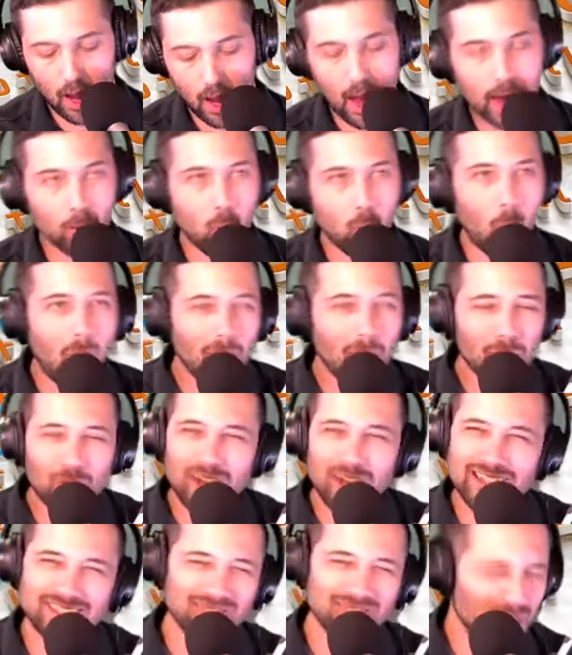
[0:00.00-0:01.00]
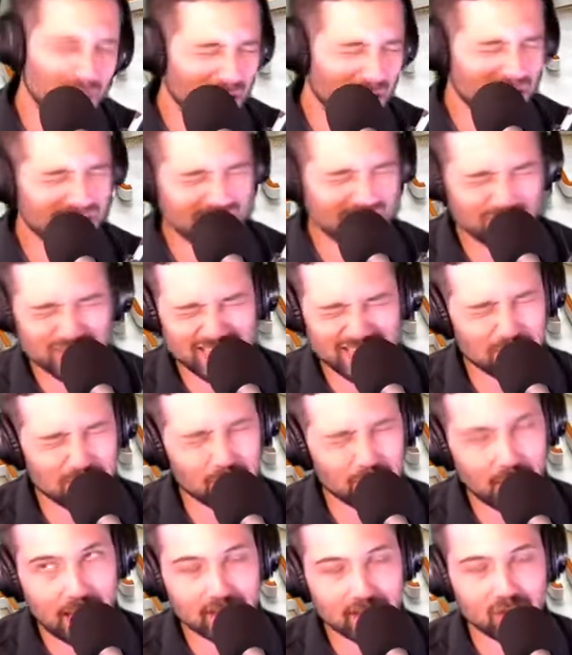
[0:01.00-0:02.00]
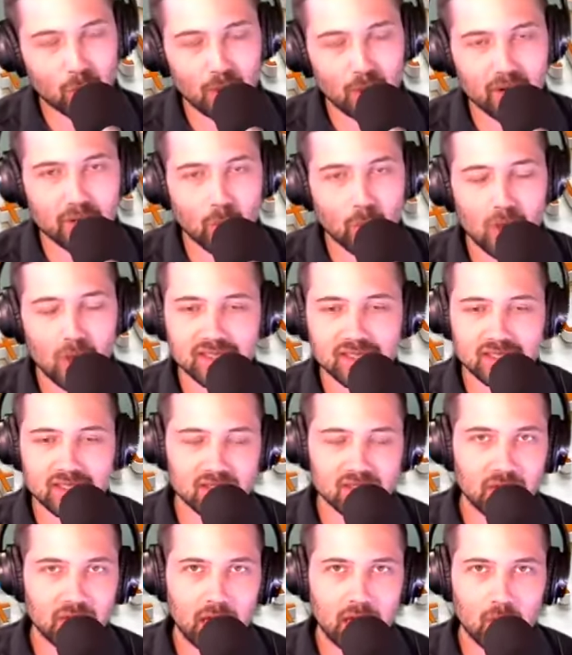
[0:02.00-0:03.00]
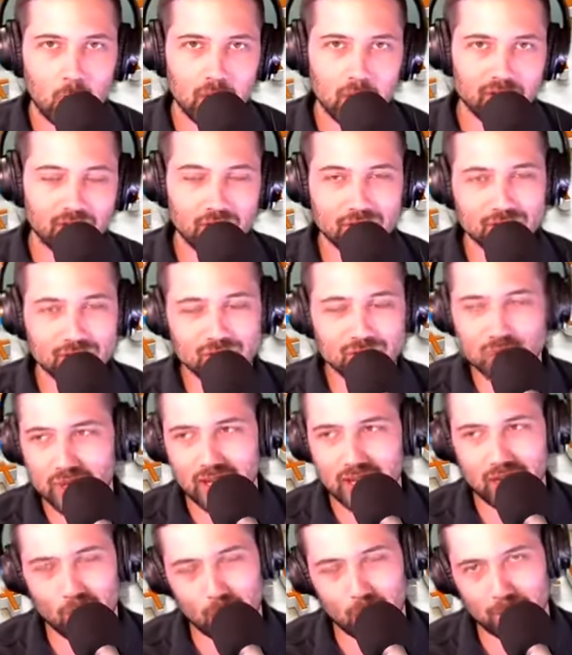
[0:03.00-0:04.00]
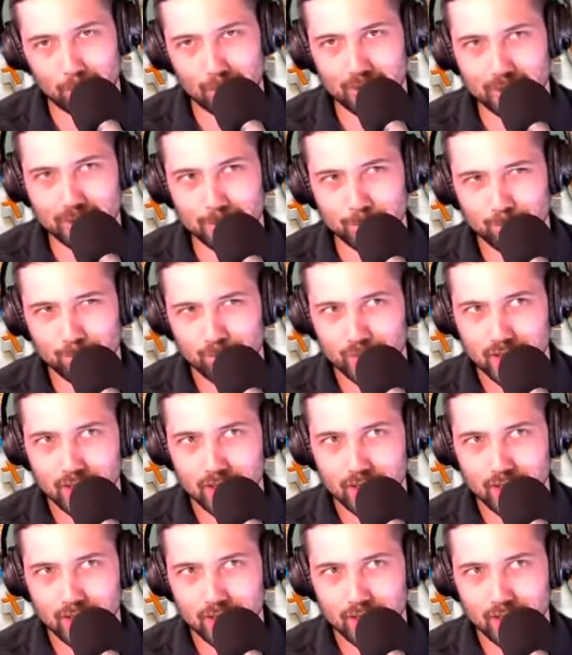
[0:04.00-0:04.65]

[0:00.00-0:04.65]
I want Preston Williams to get back to where he was. He's still not quite there. You still can't quite play him.